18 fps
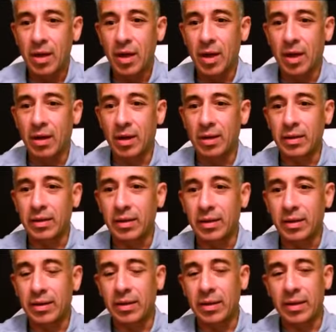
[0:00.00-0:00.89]
uh,
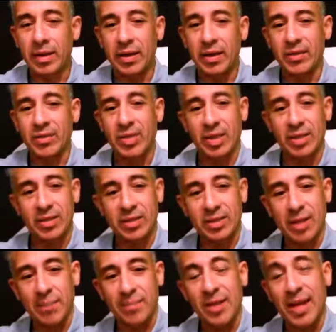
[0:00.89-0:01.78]
is it
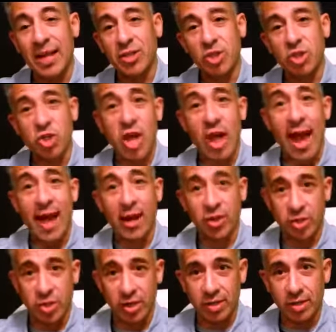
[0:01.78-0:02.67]
something that's
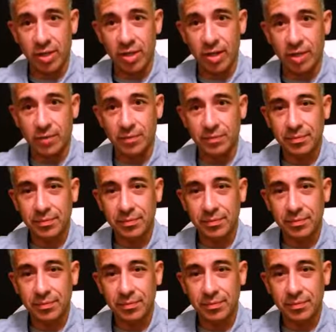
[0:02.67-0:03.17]
challenging to you?